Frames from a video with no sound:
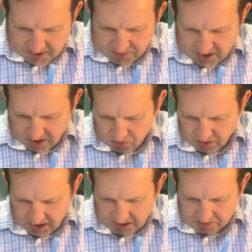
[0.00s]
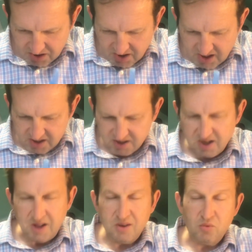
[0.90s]
that when it comes to this,
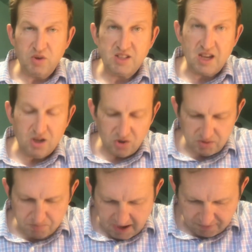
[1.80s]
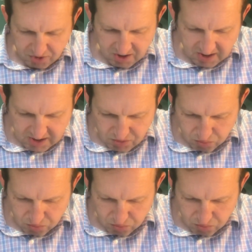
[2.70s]
we say it goes after that it's